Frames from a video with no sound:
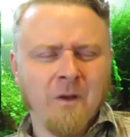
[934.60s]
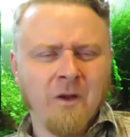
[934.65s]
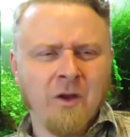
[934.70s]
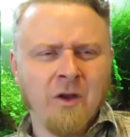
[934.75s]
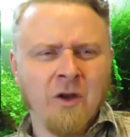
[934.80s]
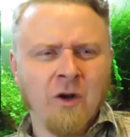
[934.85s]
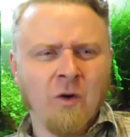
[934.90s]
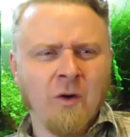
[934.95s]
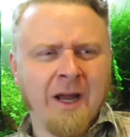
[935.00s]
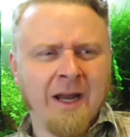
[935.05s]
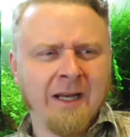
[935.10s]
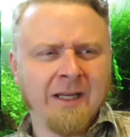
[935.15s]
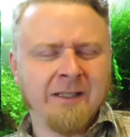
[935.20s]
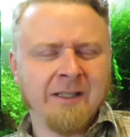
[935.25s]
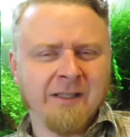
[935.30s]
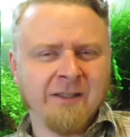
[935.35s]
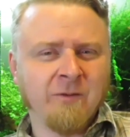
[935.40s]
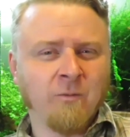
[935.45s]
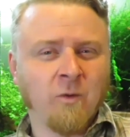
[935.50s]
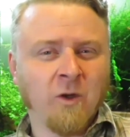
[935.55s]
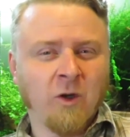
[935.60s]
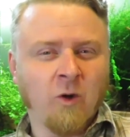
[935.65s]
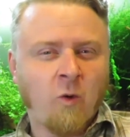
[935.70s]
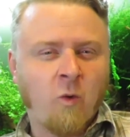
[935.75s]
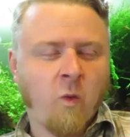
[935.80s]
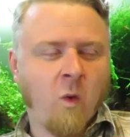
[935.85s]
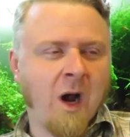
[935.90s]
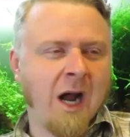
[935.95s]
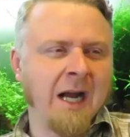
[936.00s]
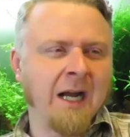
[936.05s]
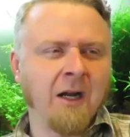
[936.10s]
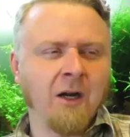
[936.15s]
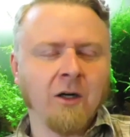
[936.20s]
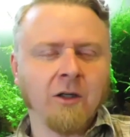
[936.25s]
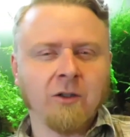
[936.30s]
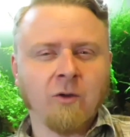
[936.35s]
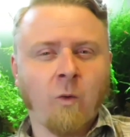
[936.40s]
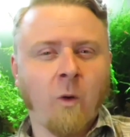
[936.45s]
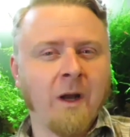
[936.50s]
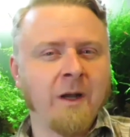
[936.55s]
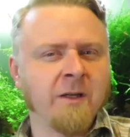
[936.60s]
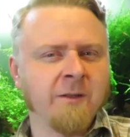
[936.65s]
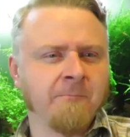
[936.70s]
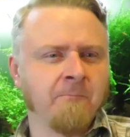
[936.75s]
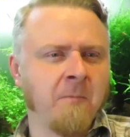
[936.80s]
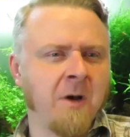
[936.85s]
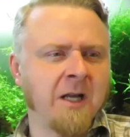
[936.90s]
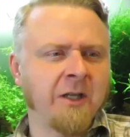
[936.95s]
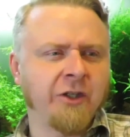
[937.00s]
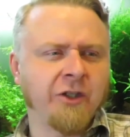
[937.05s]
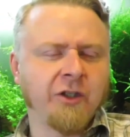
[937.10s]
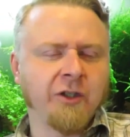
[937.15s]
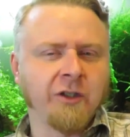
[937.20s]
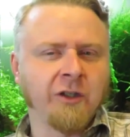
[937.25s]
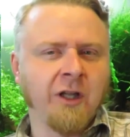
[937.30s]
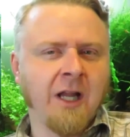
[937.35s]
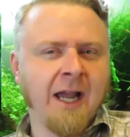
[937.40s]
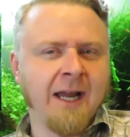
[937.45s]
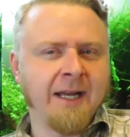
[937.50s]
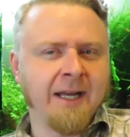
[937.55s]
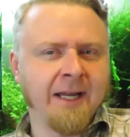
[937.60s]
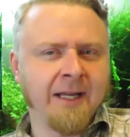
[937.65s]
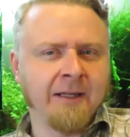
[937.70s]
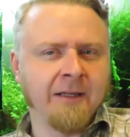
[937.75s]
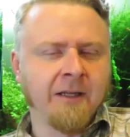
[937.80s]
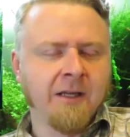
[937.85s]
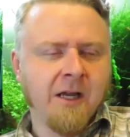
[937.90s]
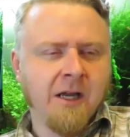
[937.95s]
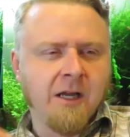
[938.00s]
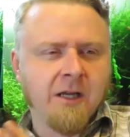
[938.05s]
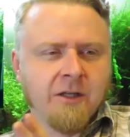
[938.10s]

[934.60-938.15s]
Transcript: You know, and it doesn't require quite as much lighting